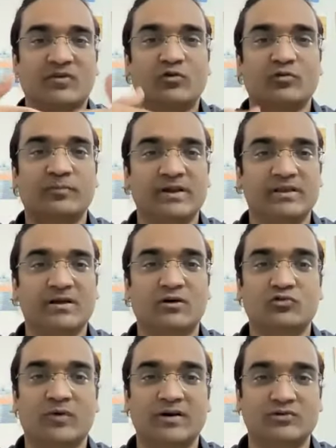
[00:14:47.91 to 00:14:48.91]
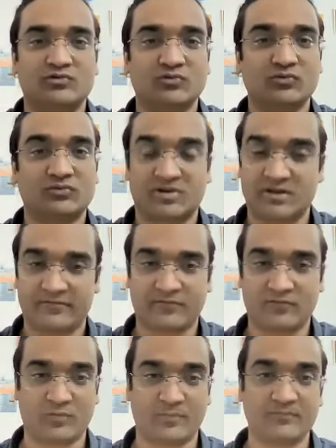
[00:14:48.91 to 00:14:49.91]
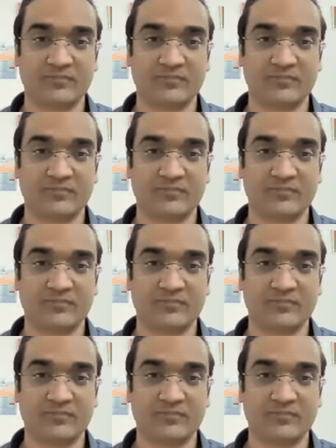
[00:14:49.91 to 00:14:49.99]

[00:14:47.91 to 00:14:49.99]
You breathe out 1, 2, 3, 4.